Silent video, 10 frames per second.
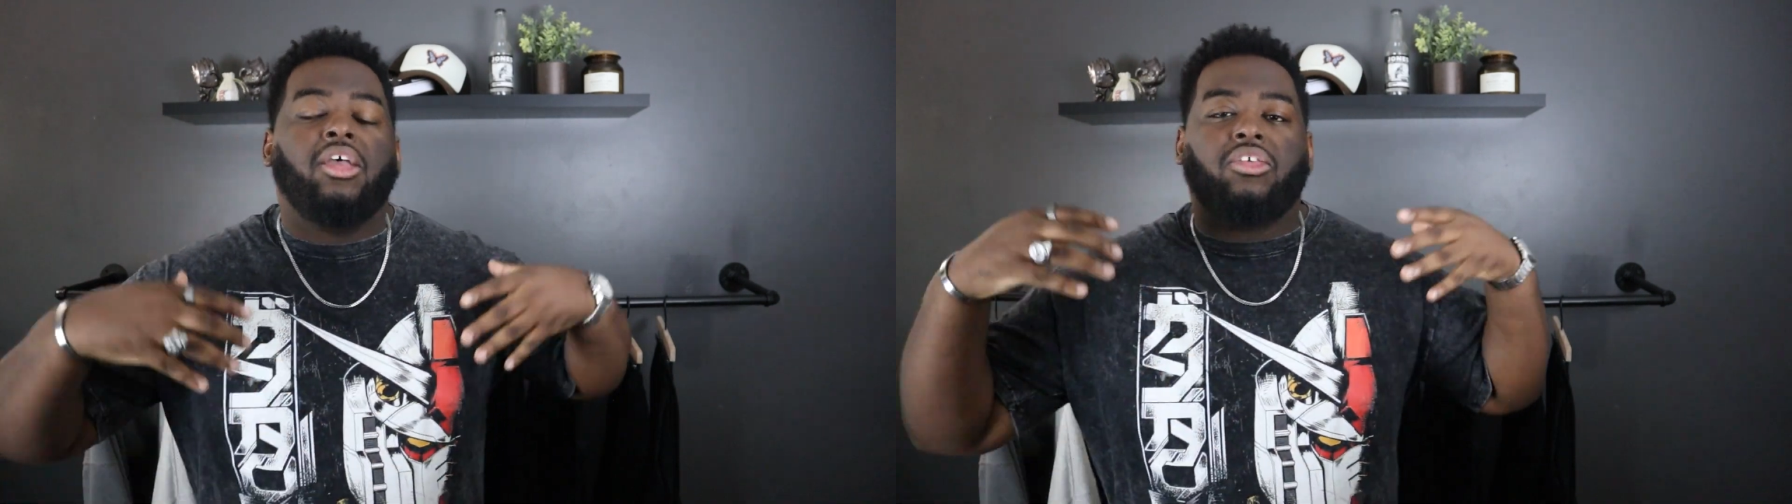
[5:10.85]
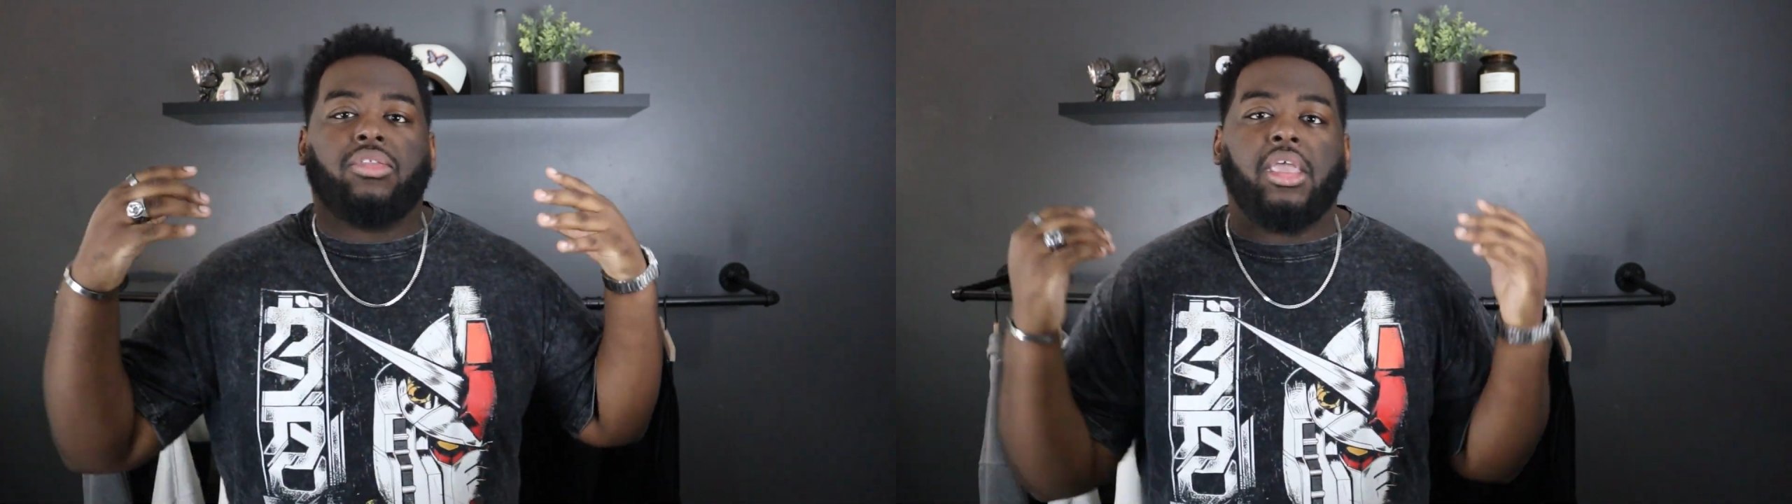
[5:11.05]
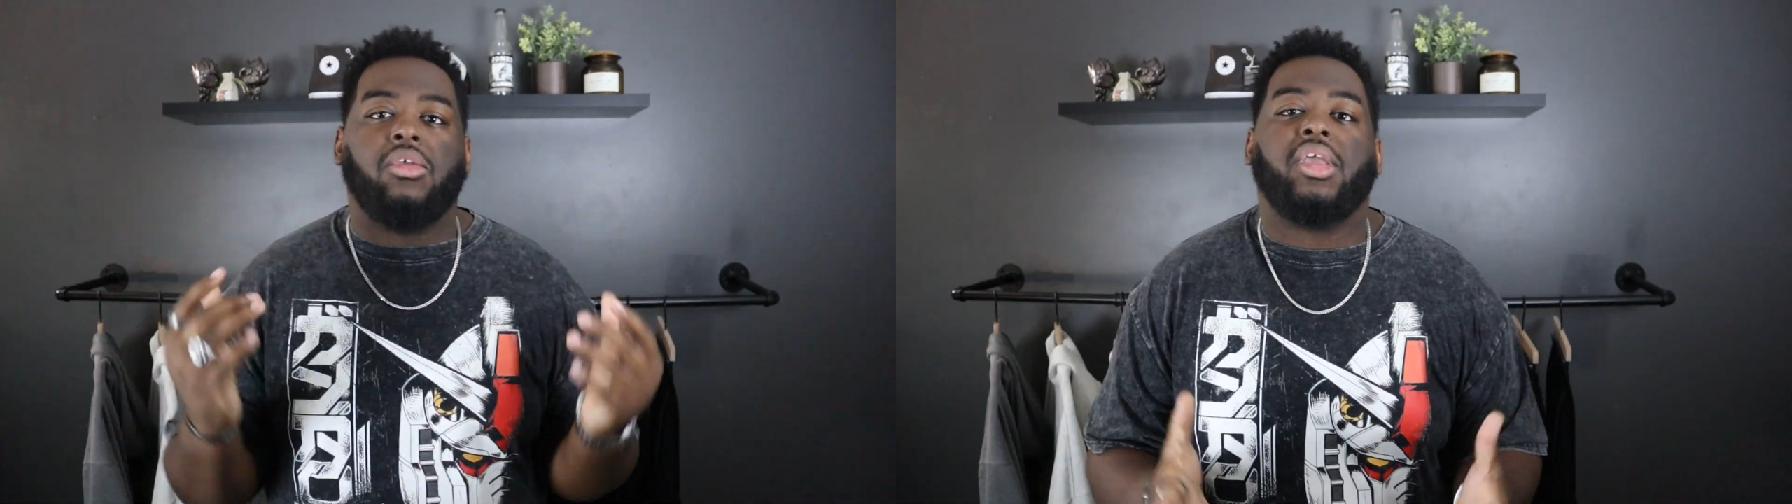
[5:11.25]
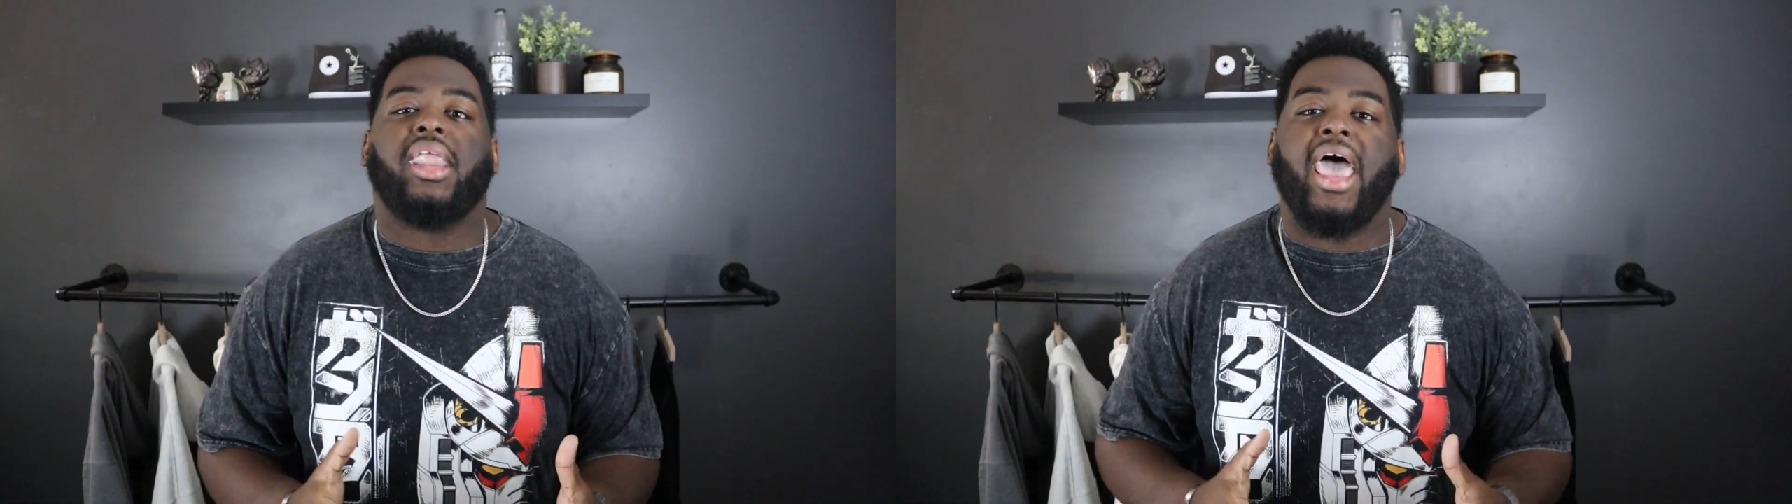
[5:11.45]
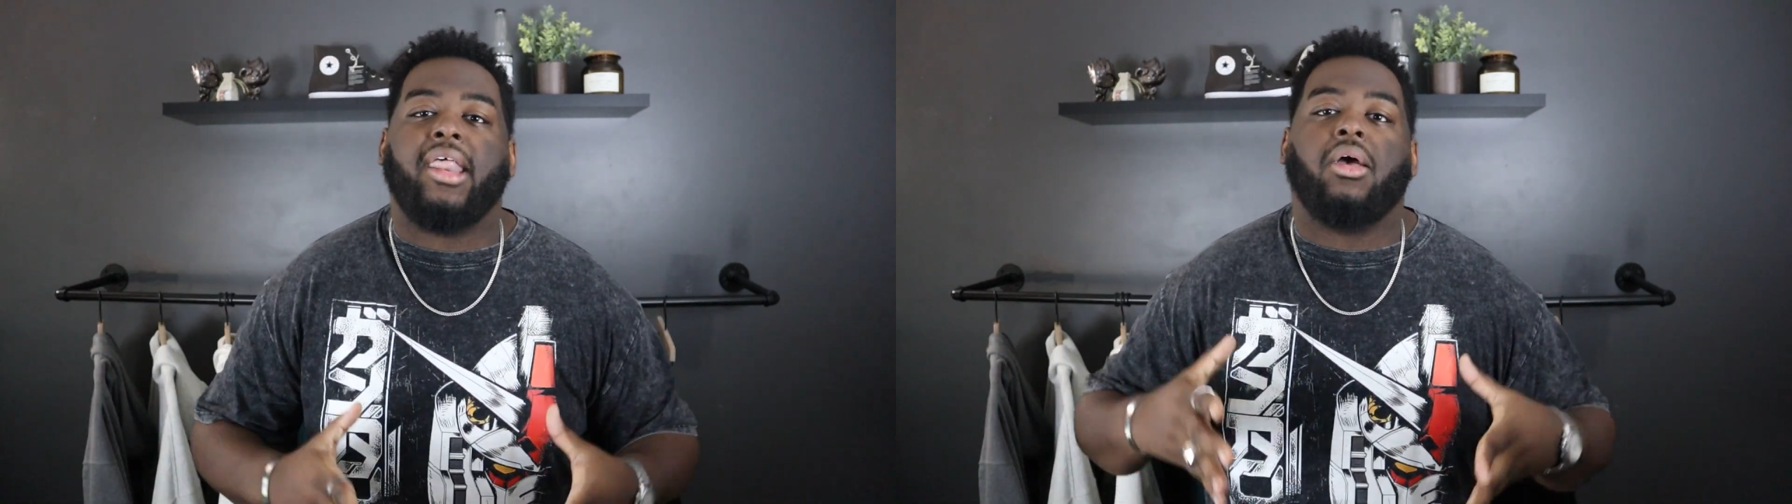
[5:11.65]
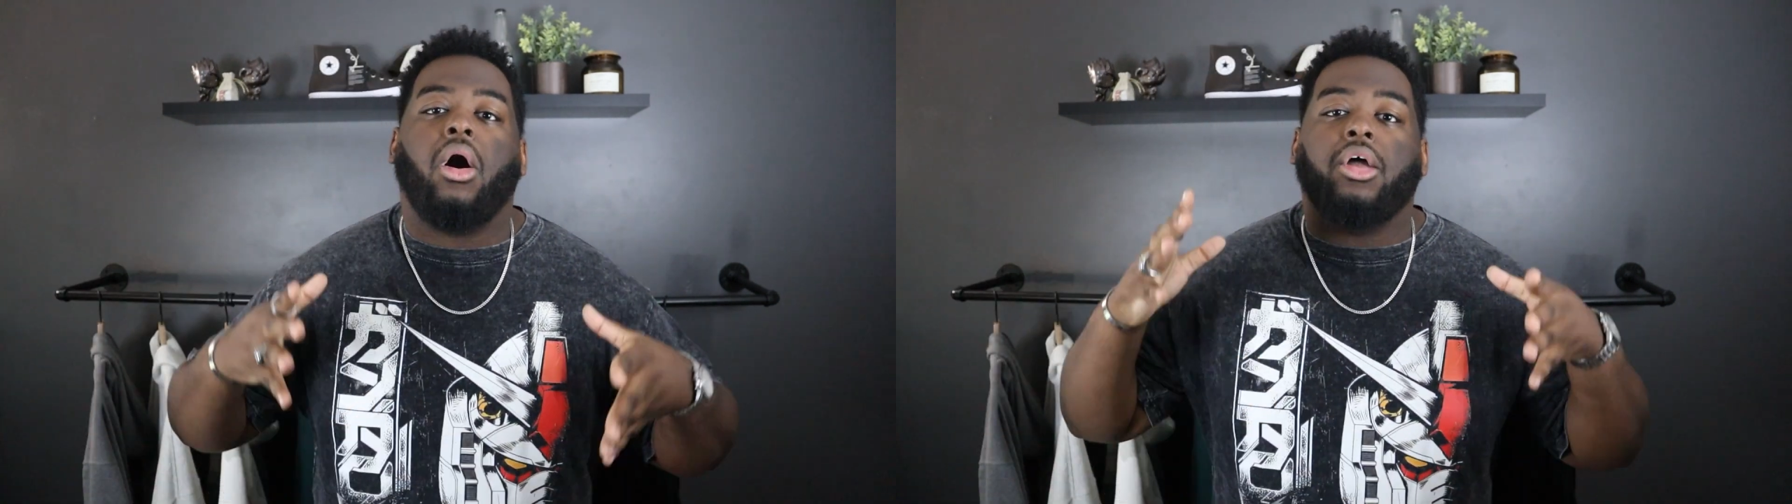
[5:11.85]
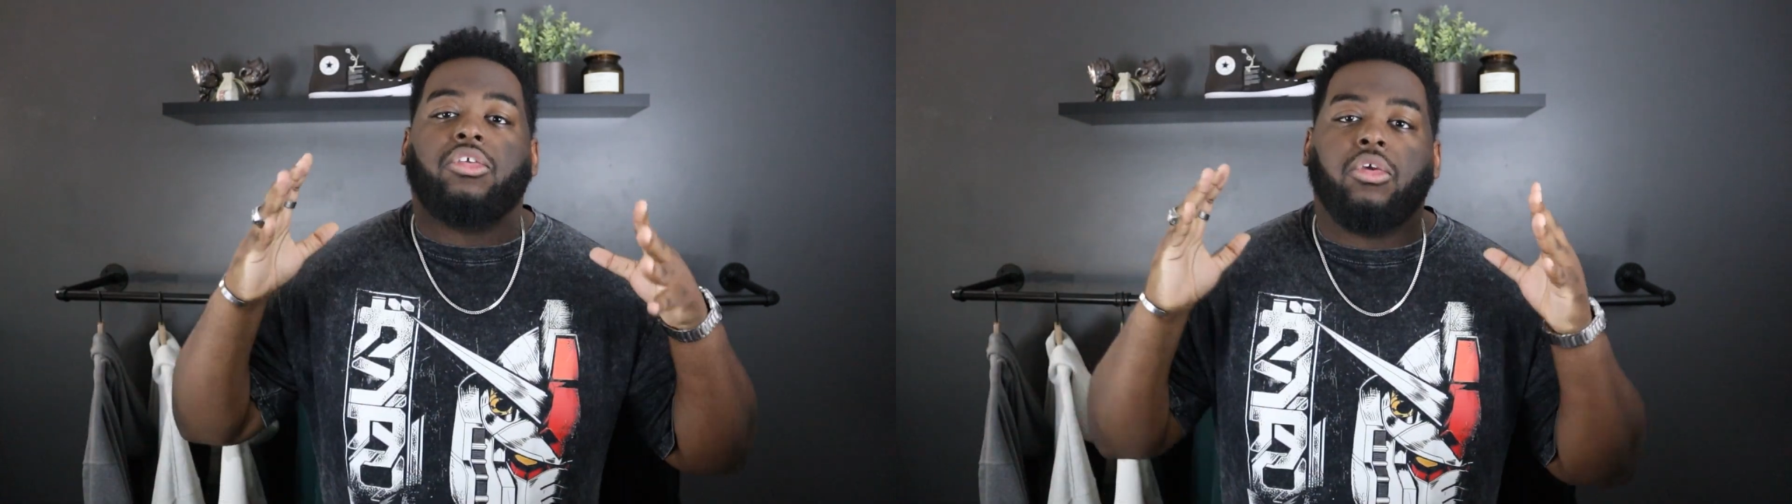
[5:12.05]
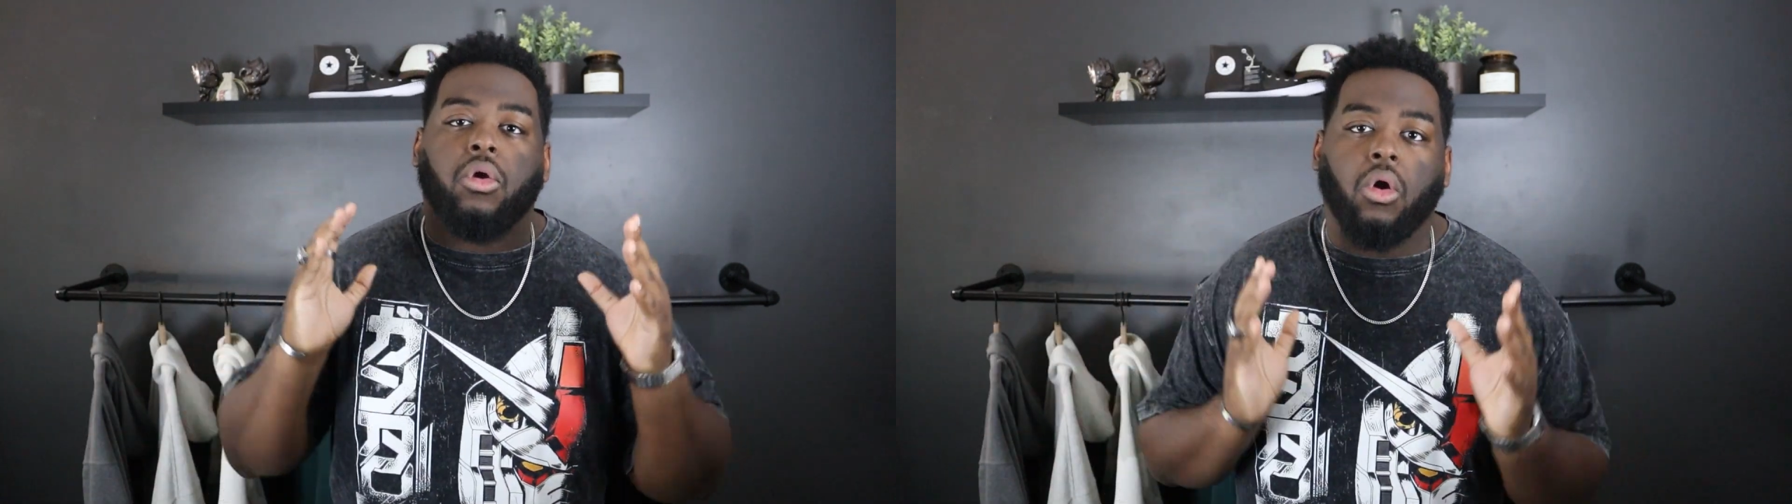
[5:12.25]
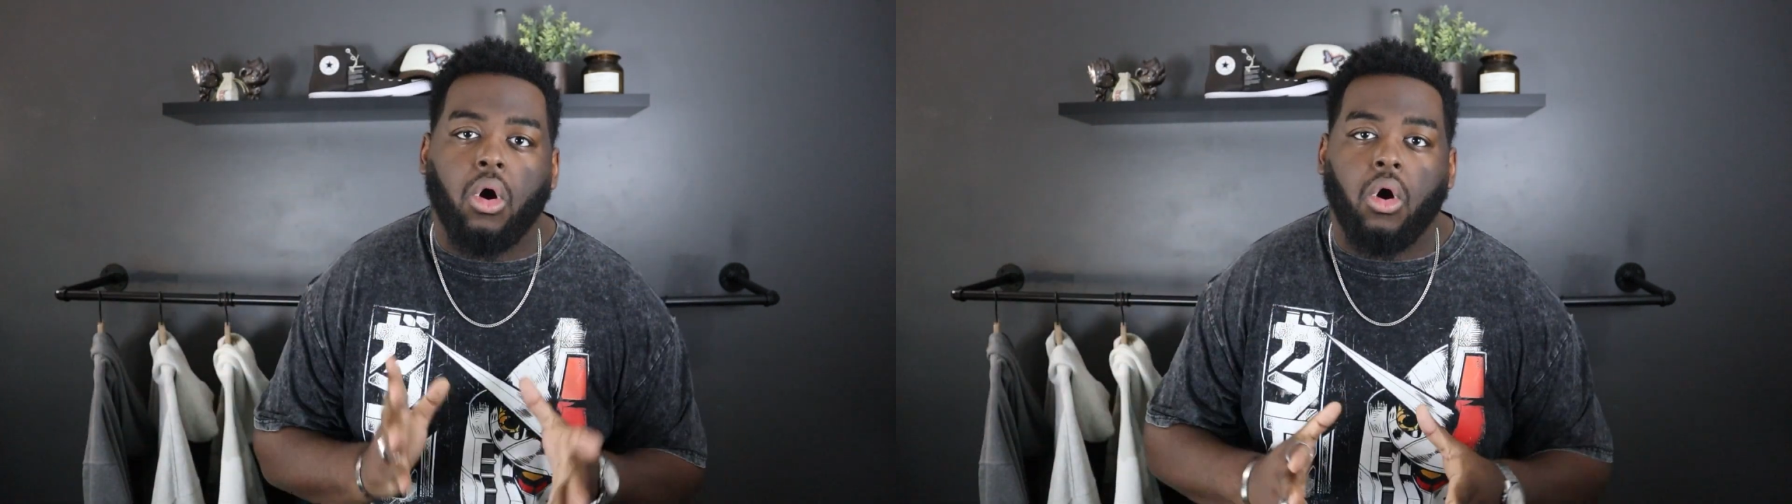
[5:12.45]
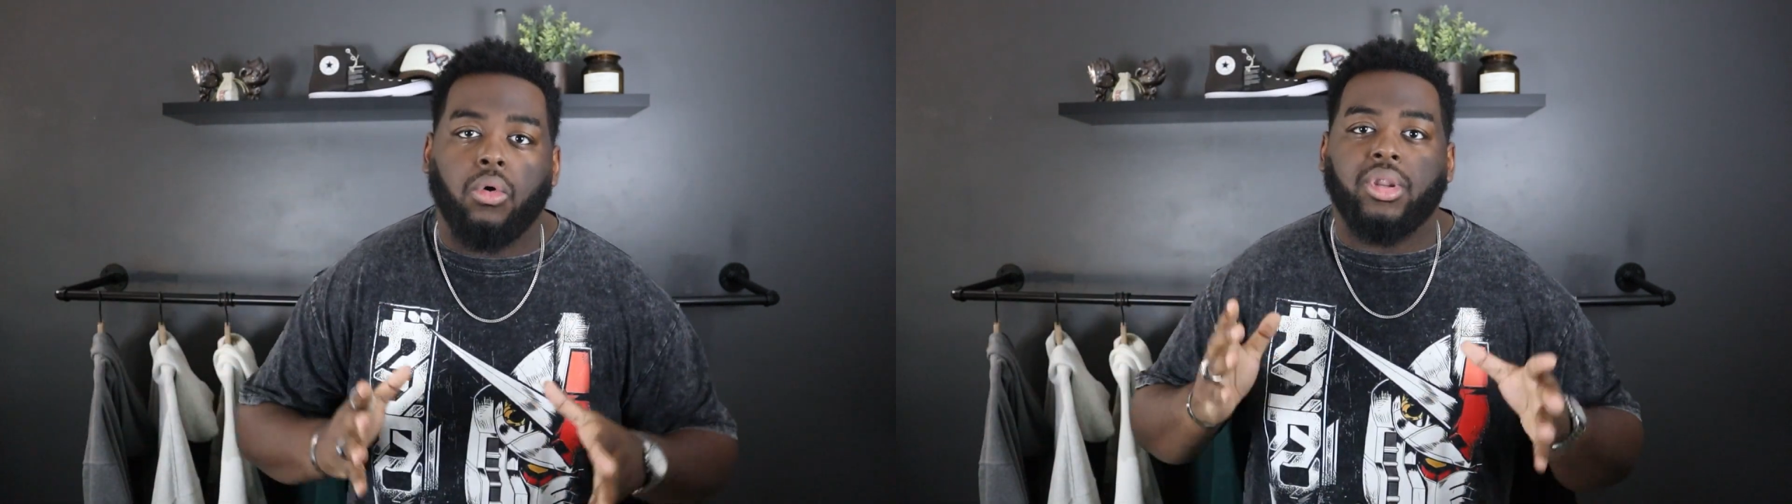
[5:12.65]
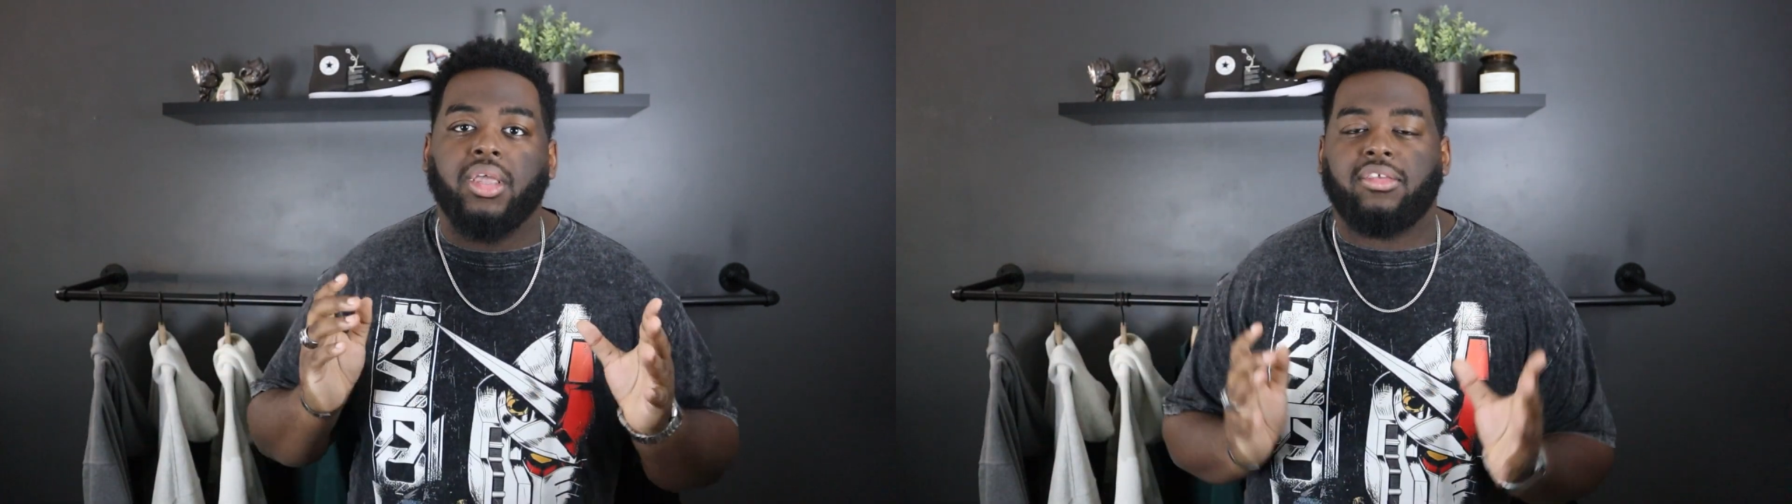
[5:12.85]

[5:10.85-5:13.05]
so that you can add it onto your own